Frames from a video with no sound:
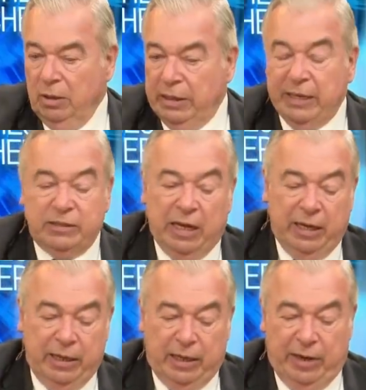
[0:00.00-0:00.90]
Yes, I,
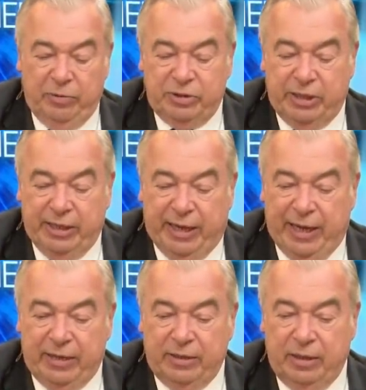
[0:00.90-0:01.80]
I would say
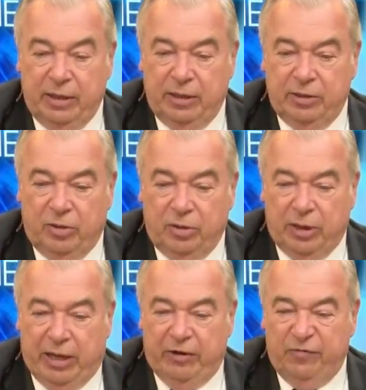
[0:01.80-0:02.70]
again, uh, there are a
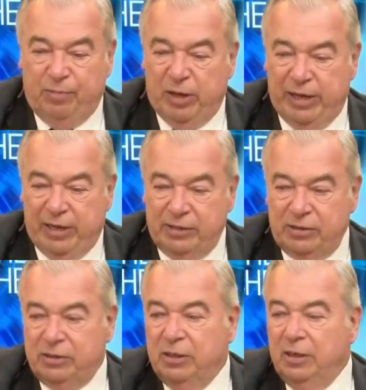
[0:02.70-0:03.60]
lot of
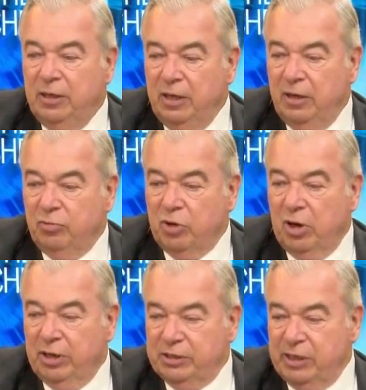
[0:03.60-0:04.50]
plans uh,
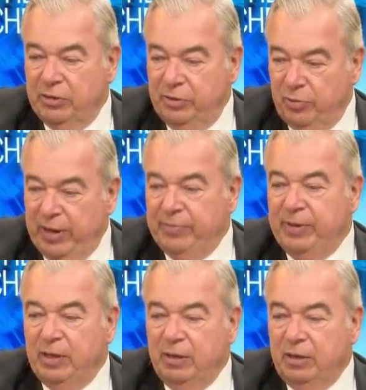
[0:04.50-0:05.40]
regarding Saudi
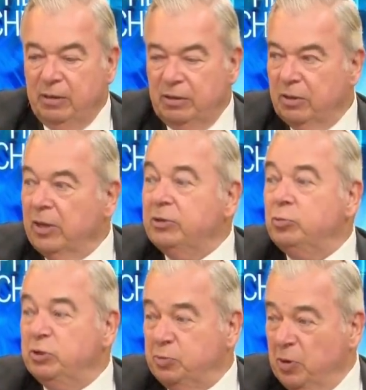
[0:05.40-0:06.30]
Arabia. You know, I,
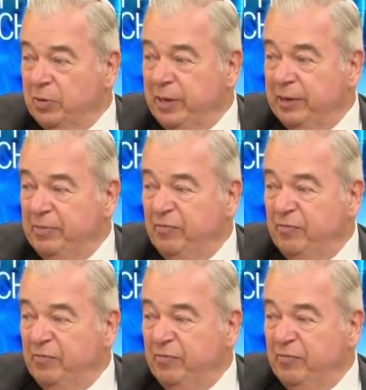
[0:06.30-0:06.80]
we spoke about it